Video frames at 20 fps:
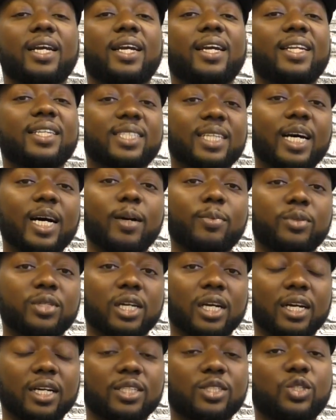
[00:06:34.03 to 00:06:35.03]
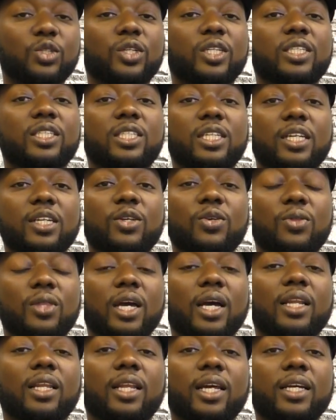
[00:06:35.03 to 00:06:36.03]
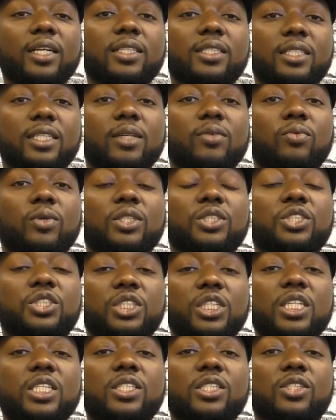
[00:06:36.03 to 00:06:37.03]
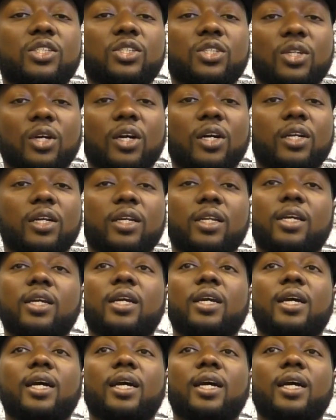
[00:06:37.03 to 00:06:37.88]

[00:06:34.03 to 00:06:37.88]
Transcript: it is up to us to continue that legacy of what Jesus started